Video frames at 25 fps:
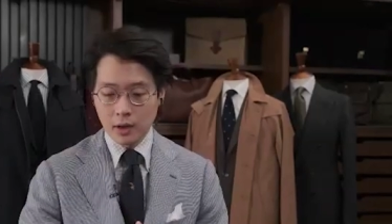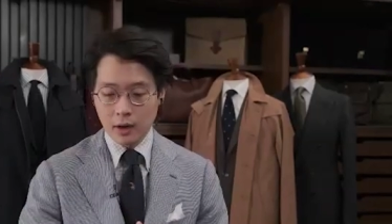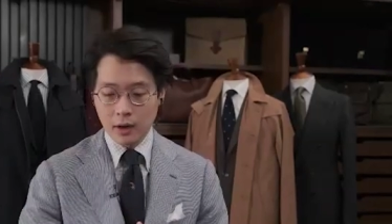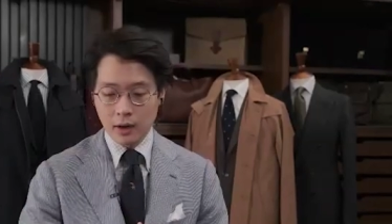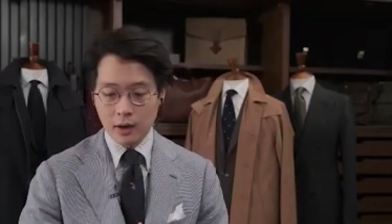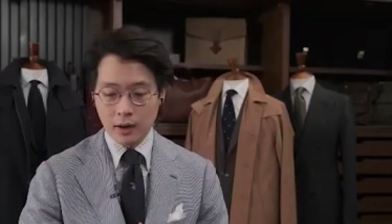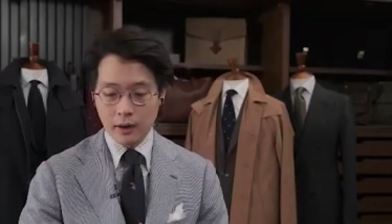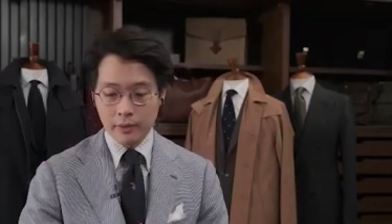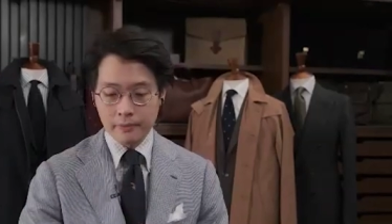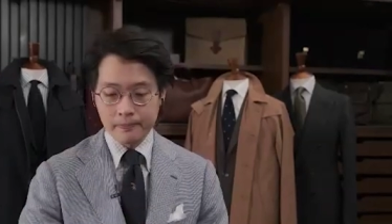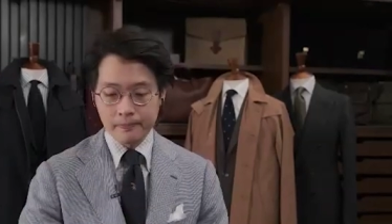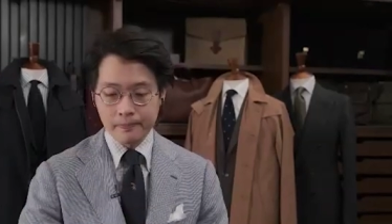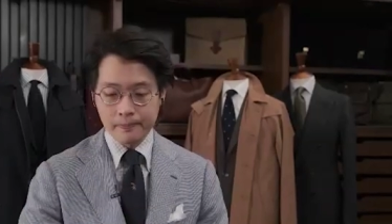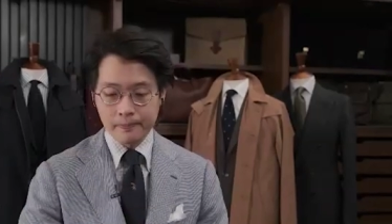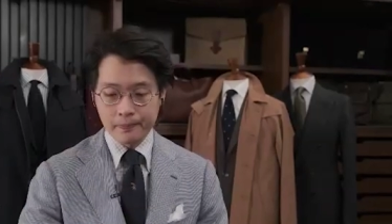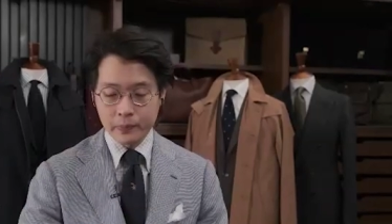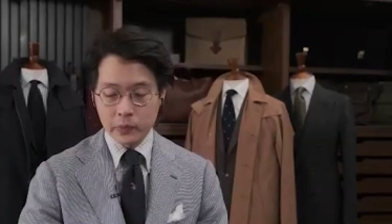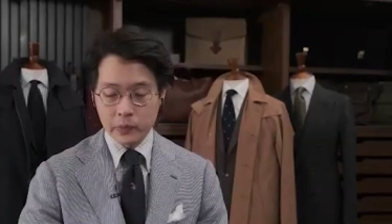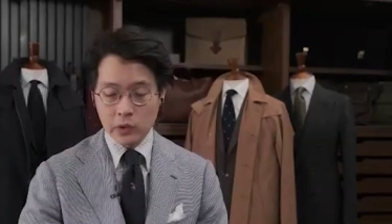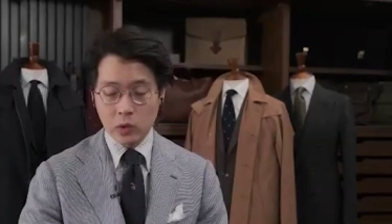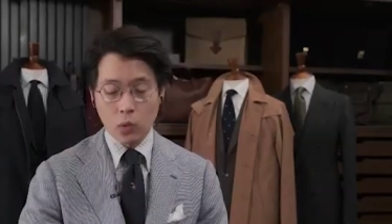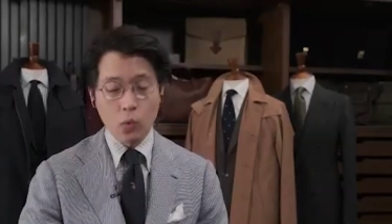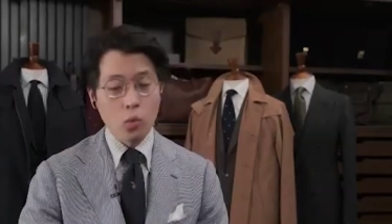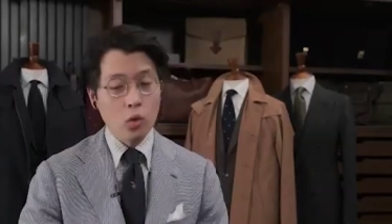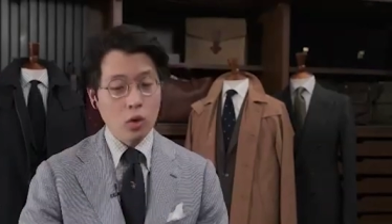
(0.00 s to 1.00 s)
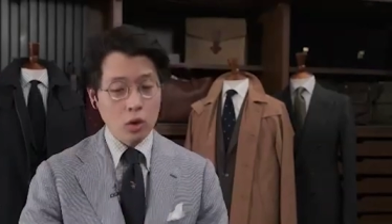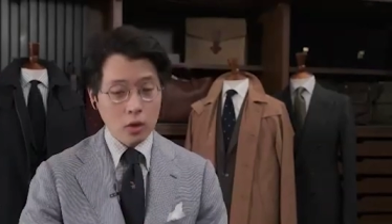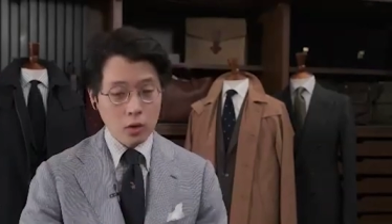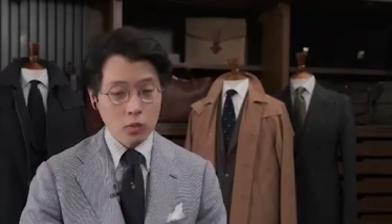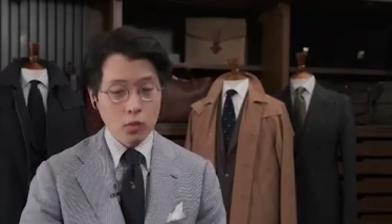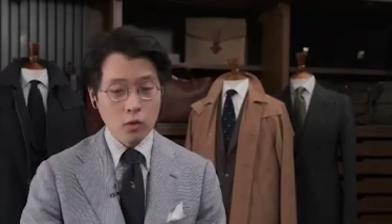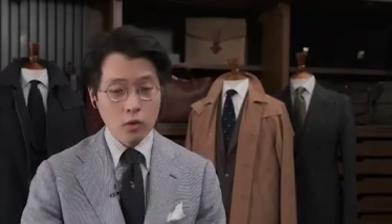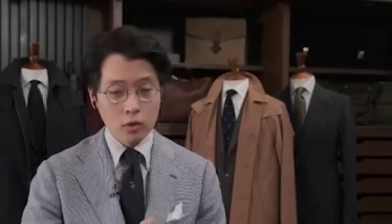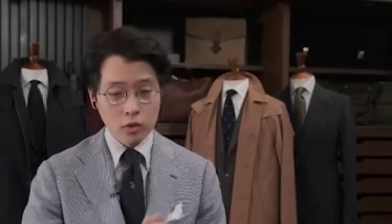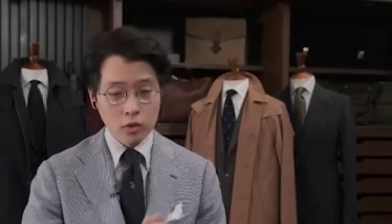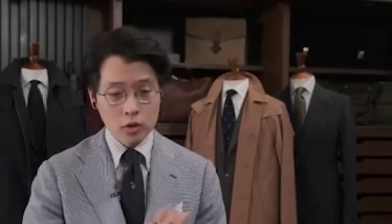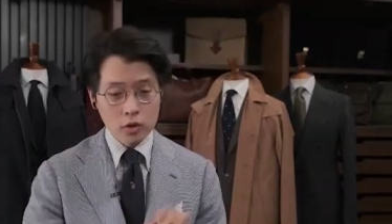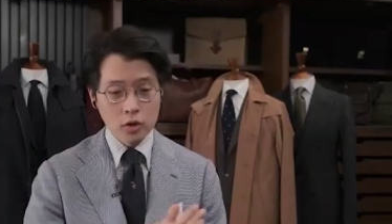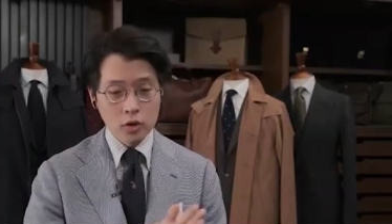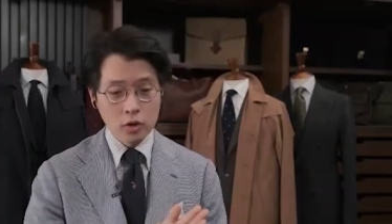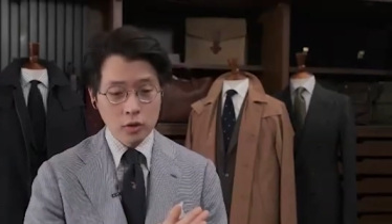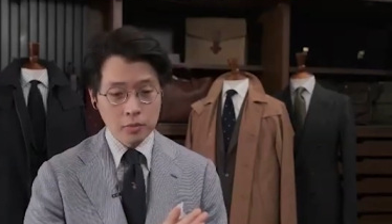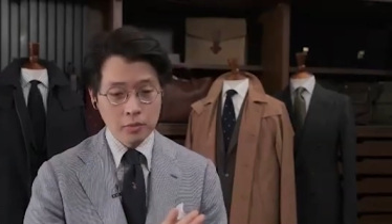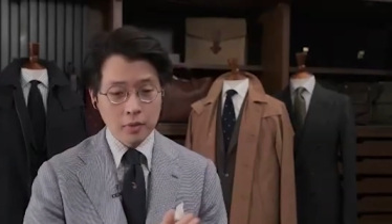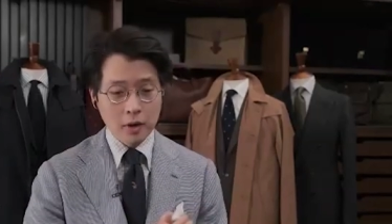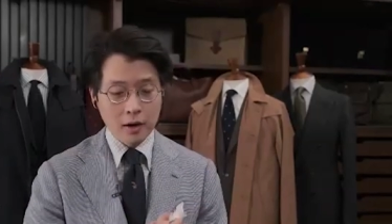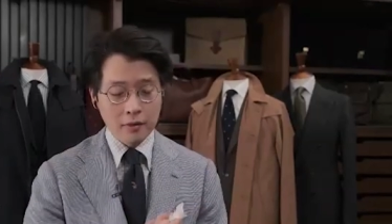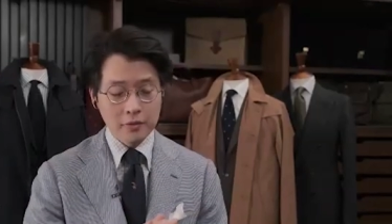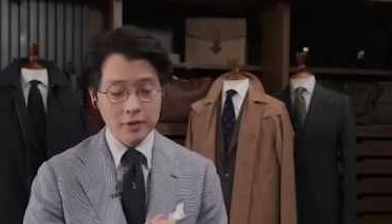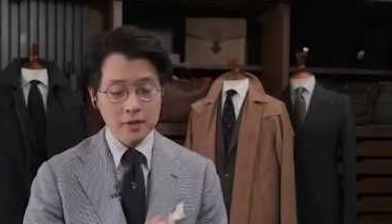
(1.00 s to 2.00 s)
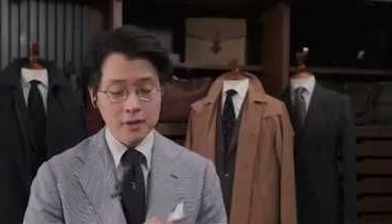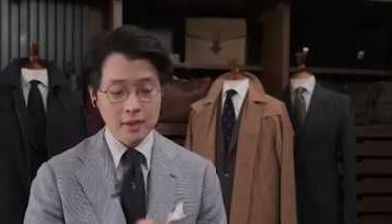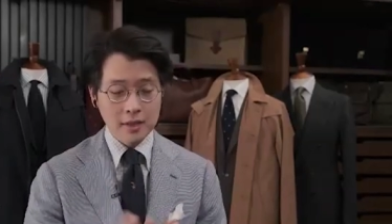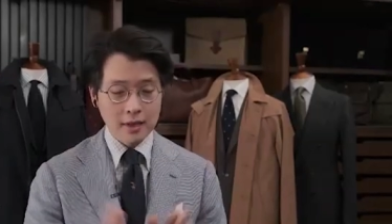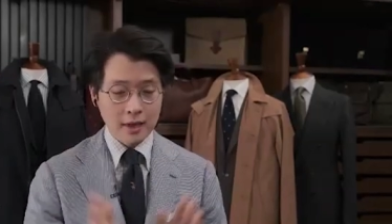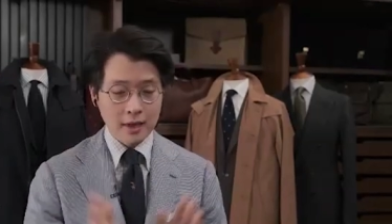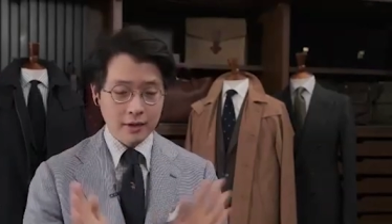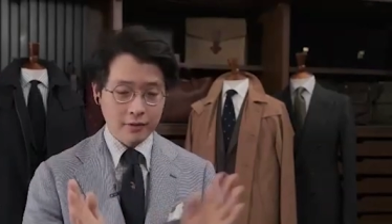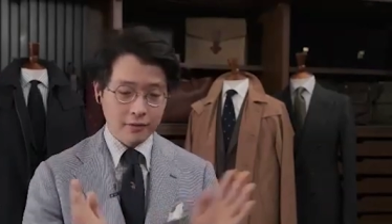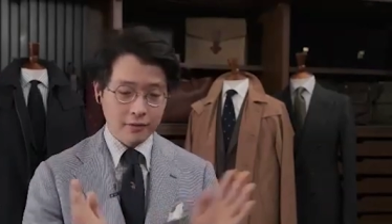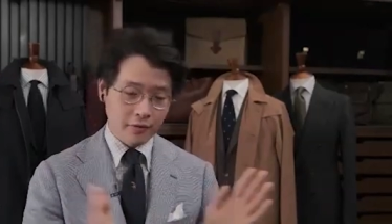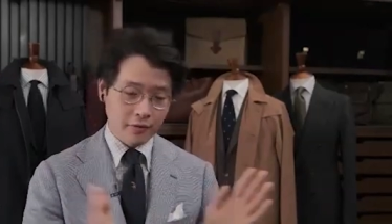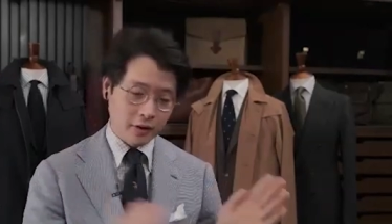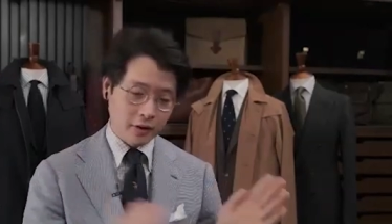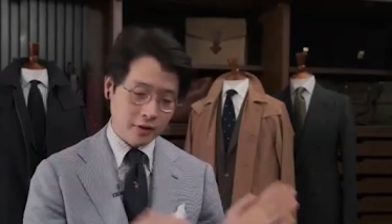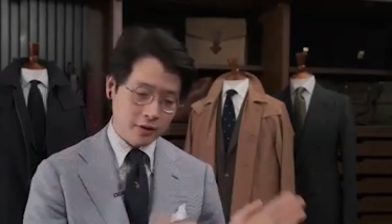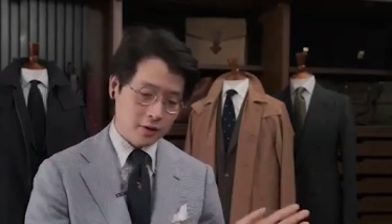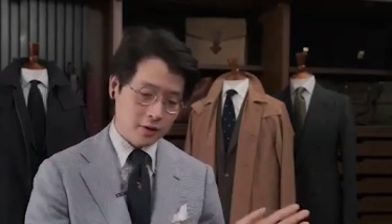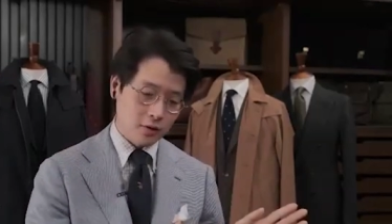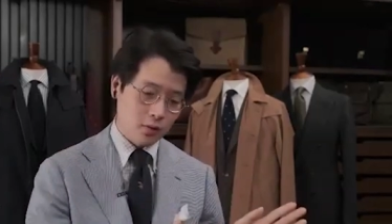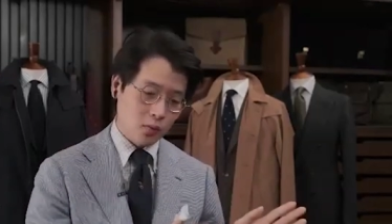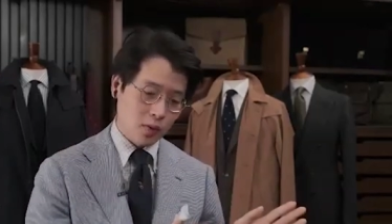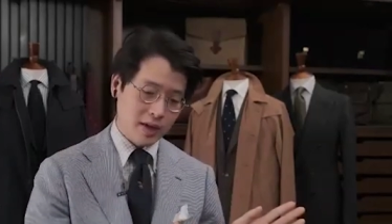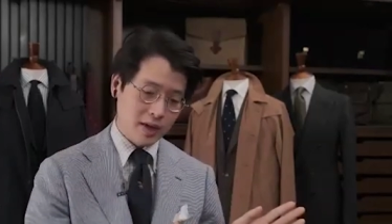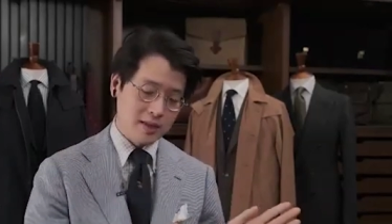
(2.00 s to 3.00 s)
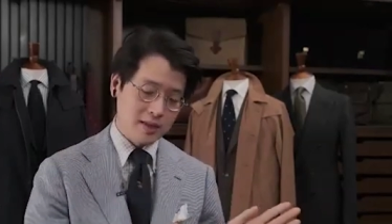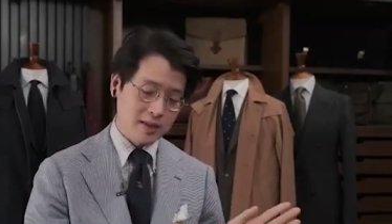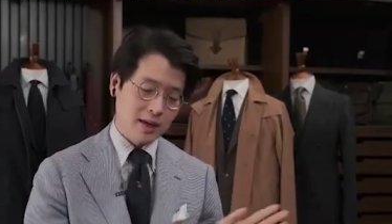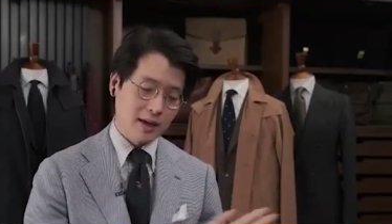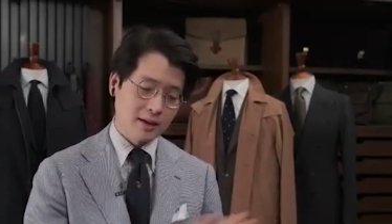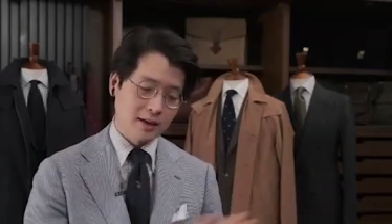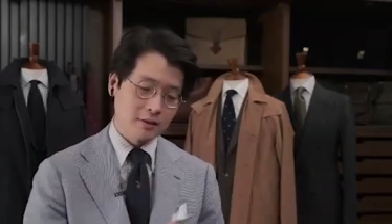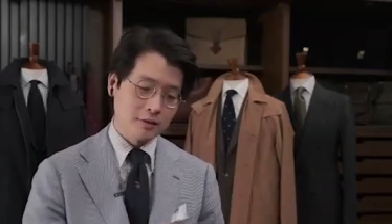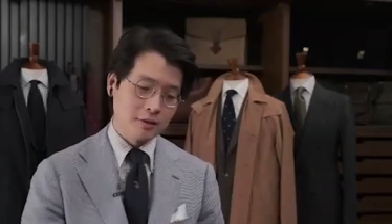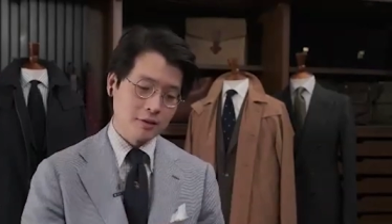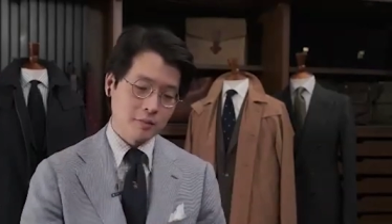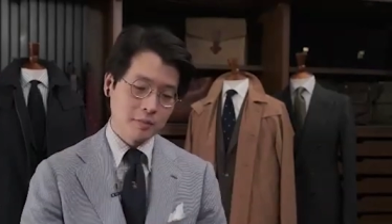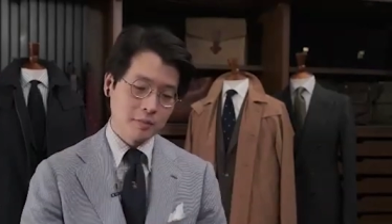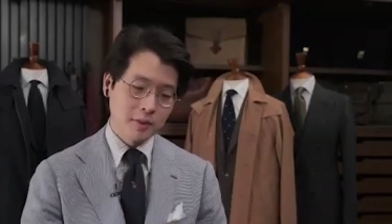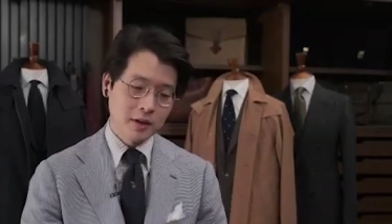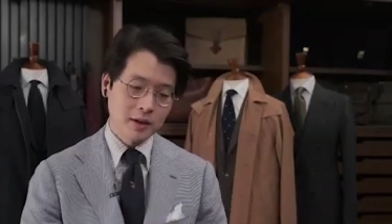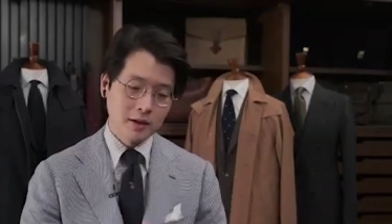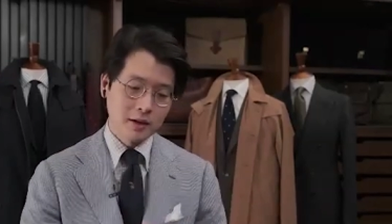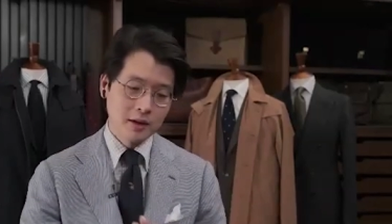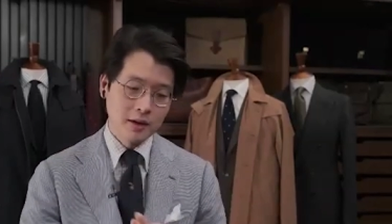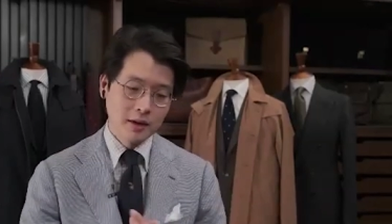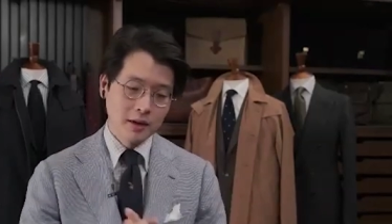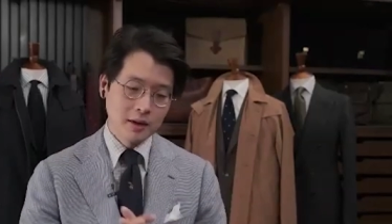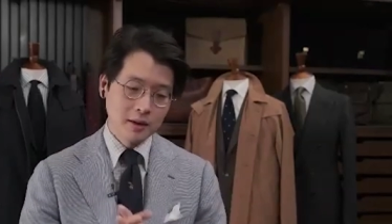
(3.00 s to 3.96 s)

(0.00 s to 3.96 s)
Um, the work wardrobe obviously kind of fell to the wayside a little bit,